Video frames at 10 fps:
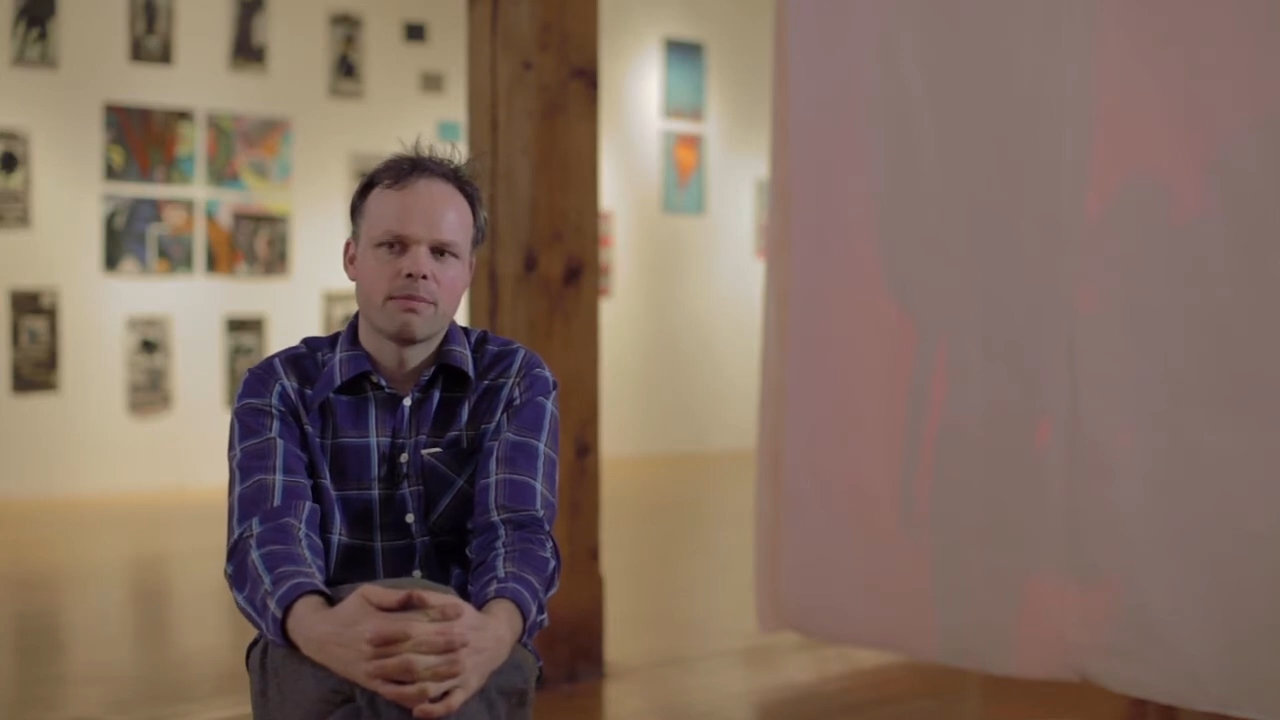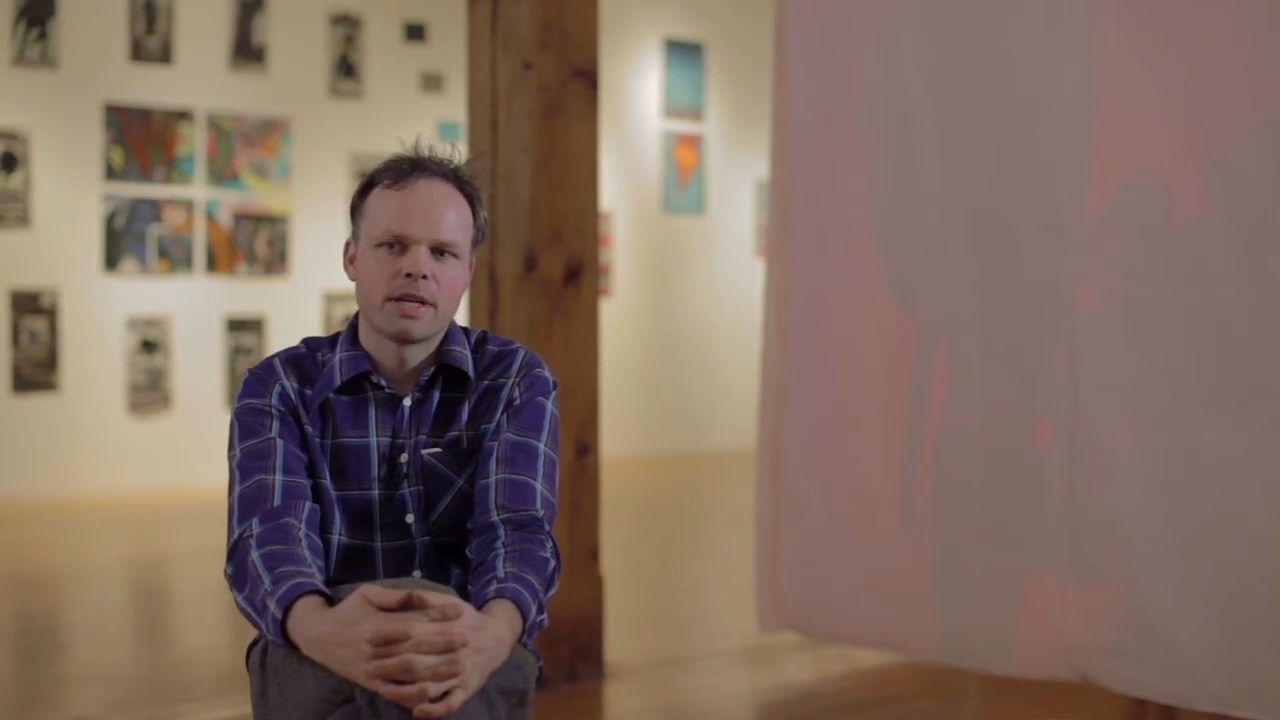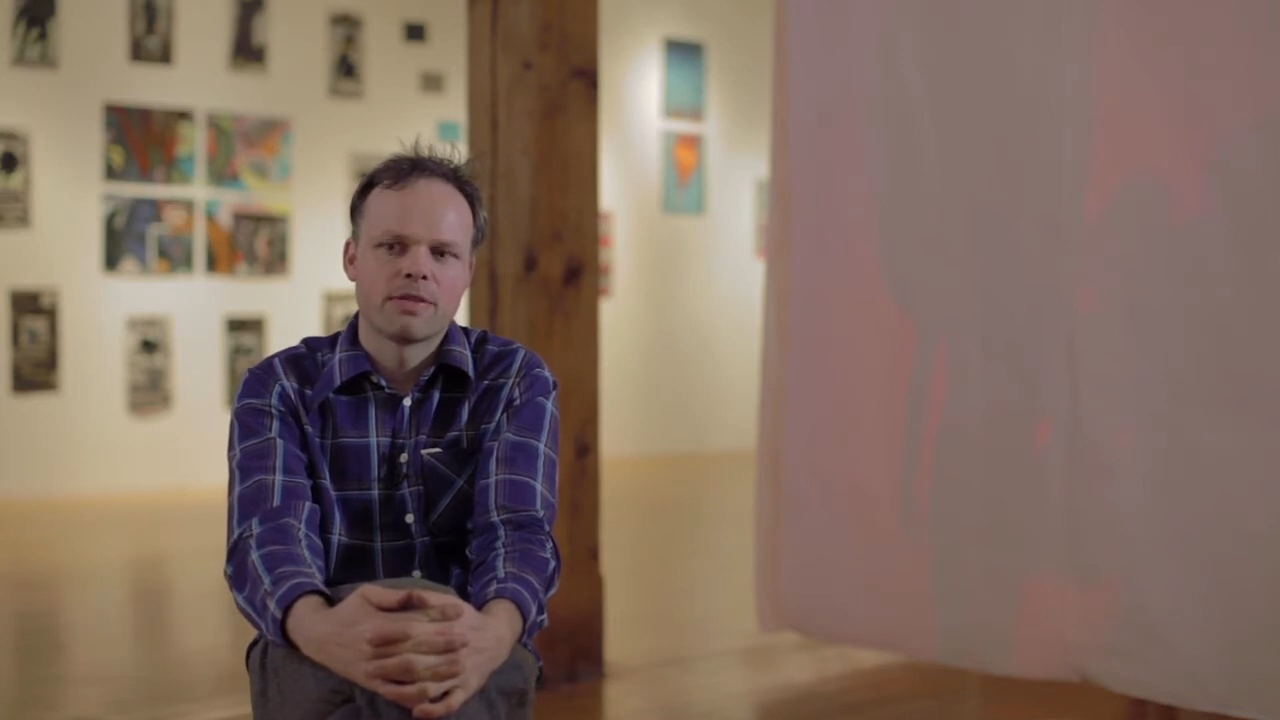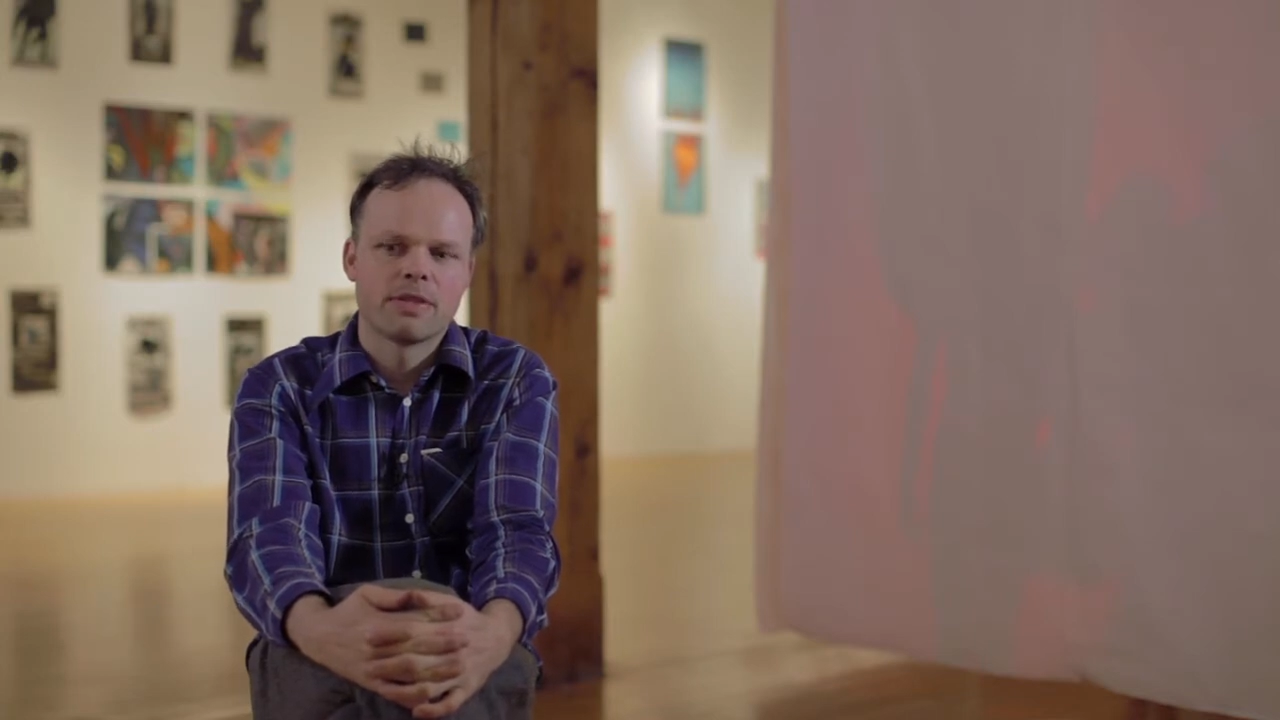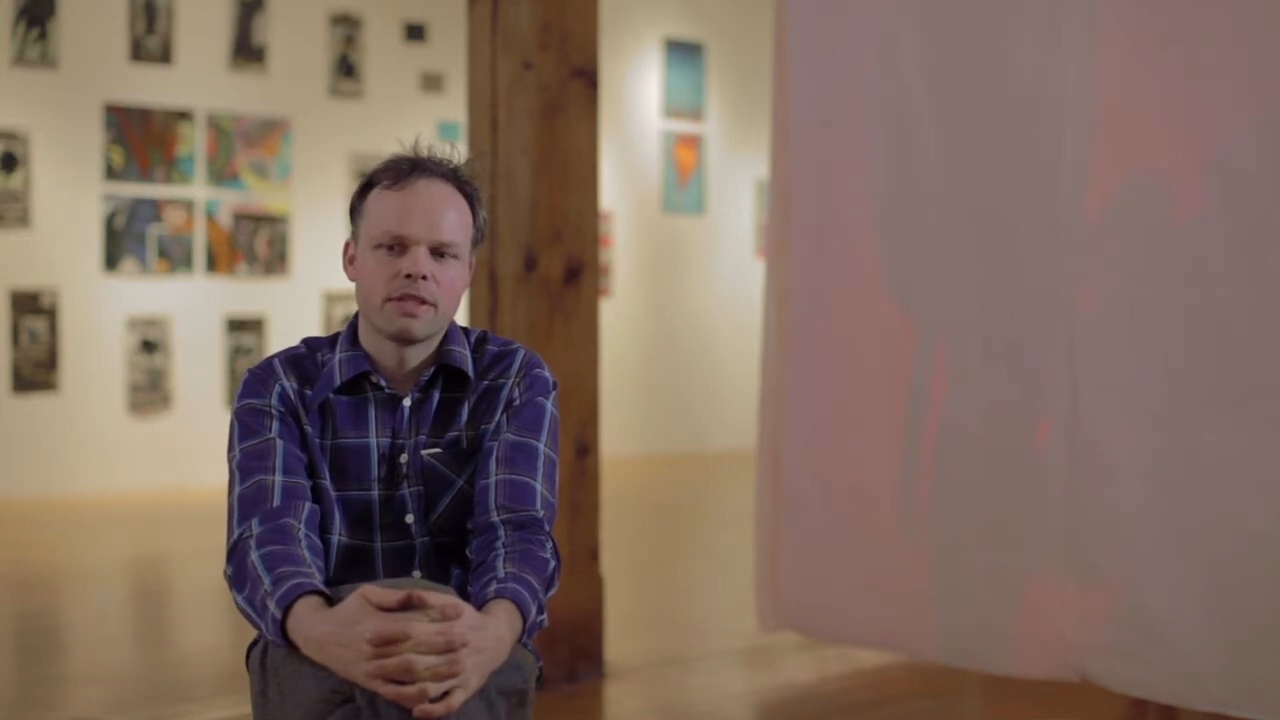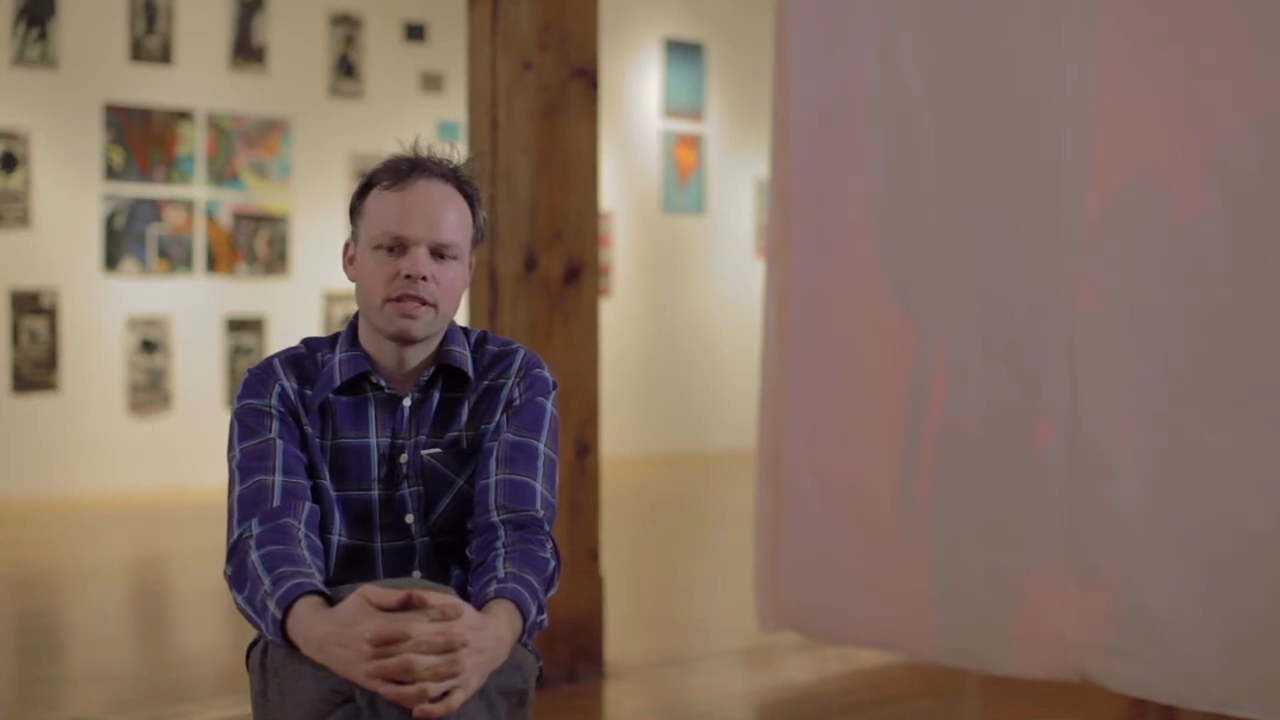met